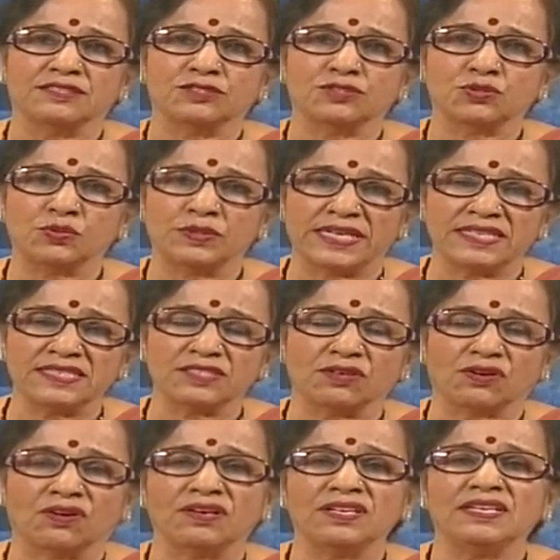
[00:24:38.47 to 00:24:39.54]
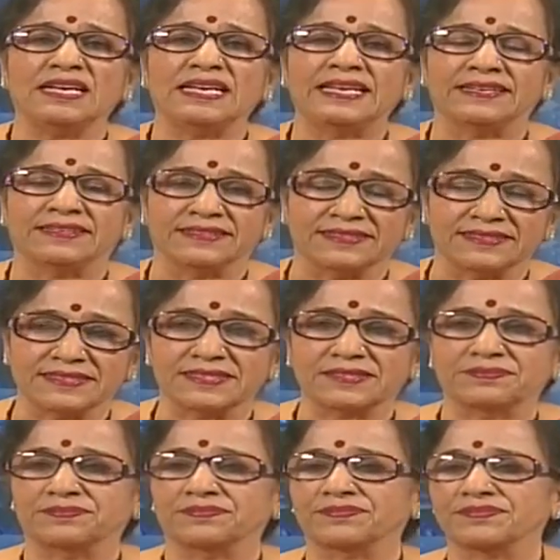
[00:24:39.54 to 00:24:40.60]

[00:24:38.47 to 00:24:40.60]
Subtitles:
students or learners.